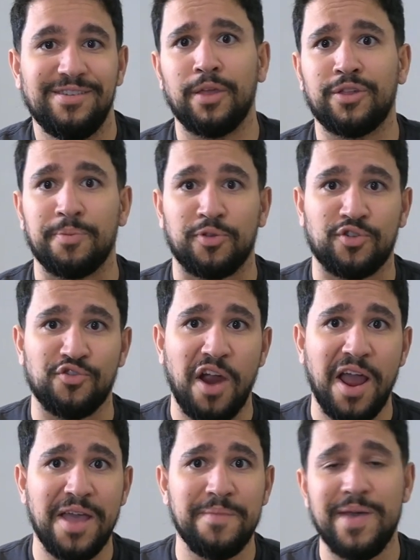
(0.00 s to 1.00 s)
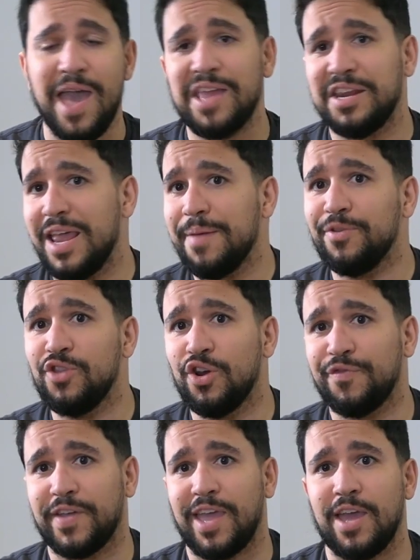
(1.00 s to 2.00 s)
subscribe, and enable
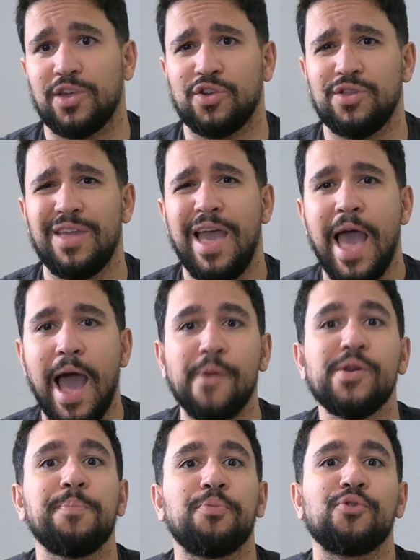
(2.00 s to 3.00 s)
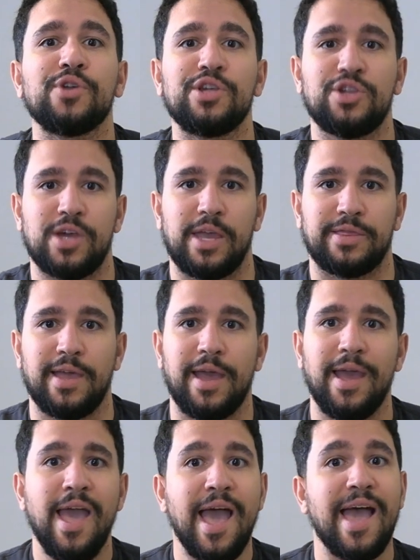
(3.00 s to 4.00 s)
notifications, I would appreciate
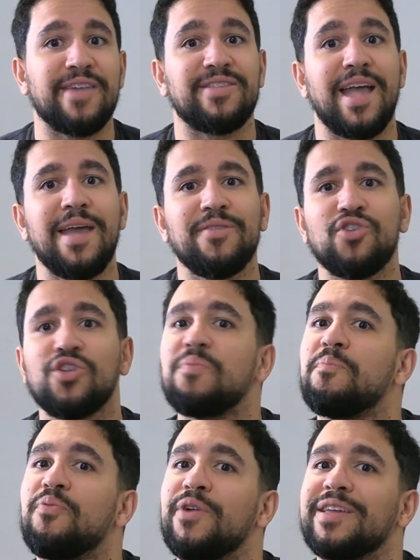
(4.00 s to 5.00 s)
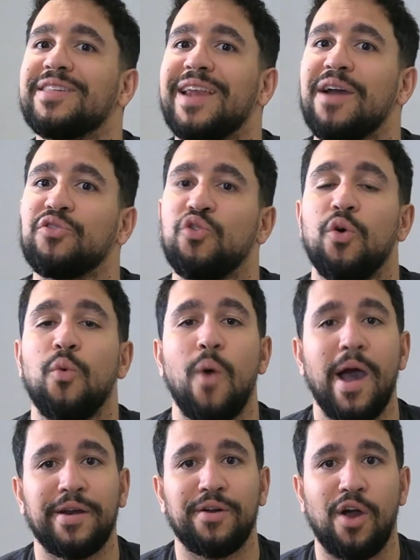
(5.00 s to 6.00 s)
that, as that just brings it out to a
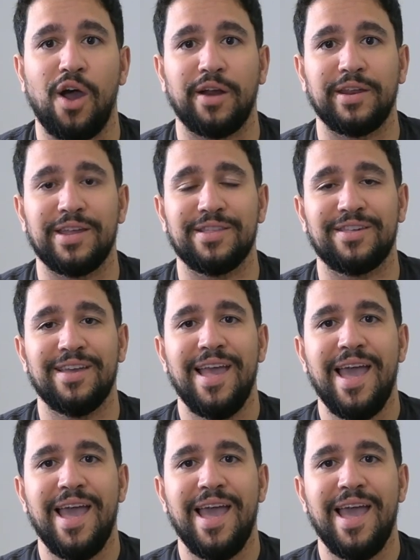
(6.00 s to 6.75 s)
wider audience,